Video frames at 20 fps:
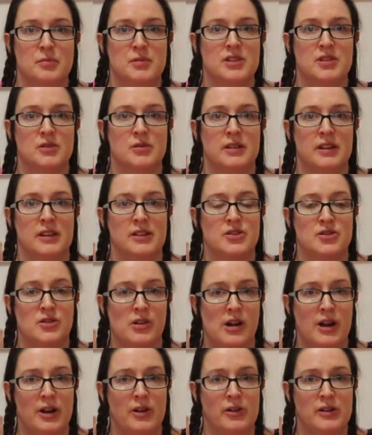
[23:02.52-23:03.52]
to do another
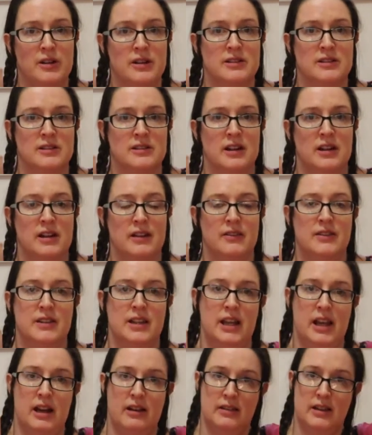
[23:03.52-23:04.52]
try on and just kind of
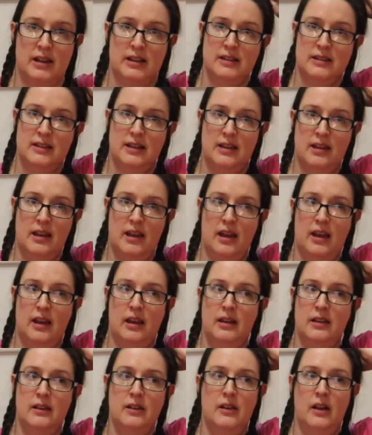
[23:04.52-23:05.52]
see how that's
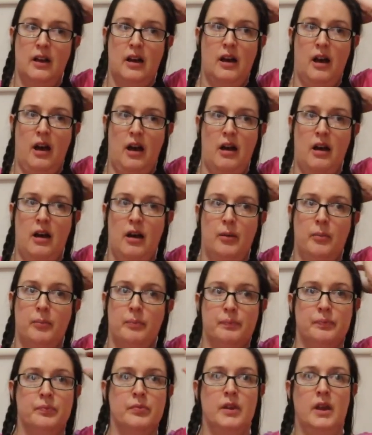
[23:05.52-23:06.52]
sitting,
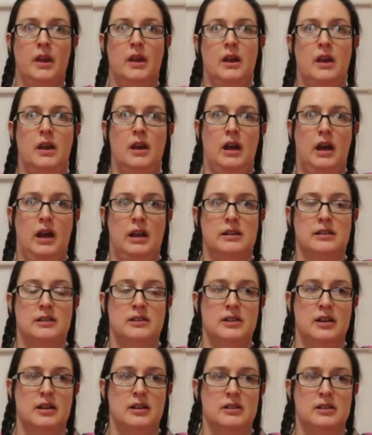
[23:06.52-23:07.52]
and
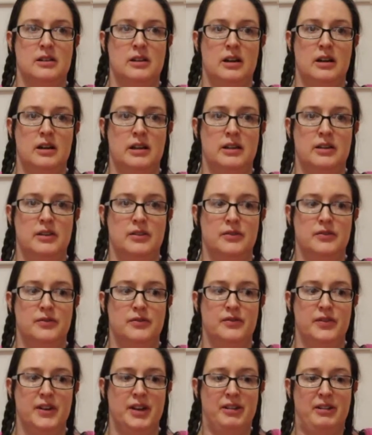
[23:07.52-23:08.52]
start to kind of
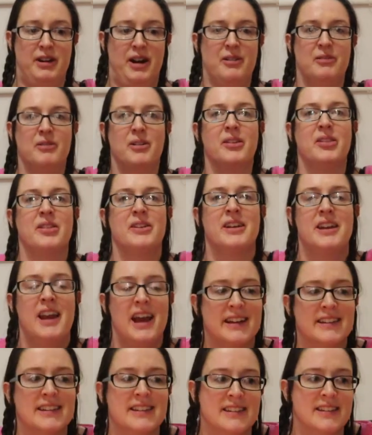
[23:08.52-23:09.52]
figure out what the
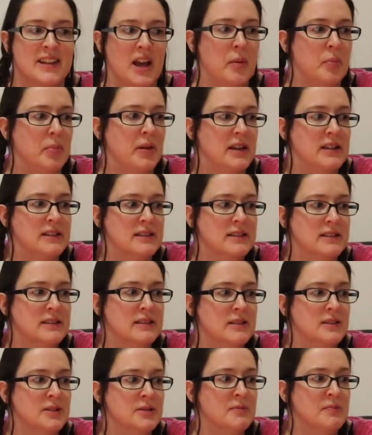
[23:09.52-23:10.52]
next step is.
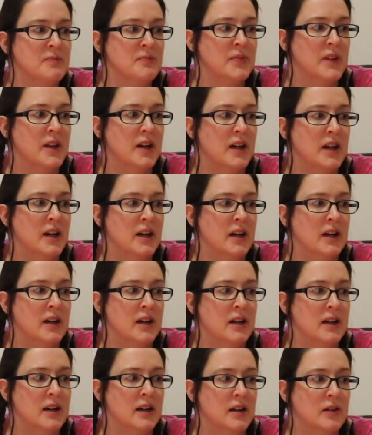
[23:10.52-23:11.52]
We've
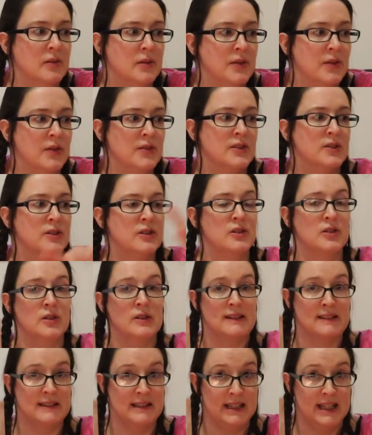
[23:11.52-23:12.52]
obviously got to do
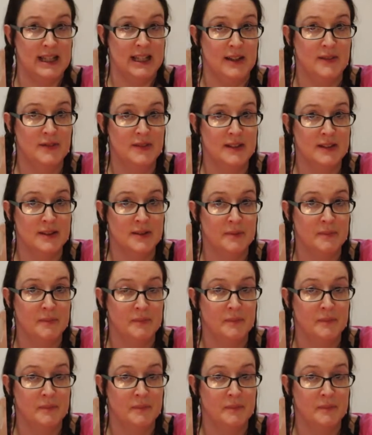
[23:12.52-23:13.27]
the sleeves.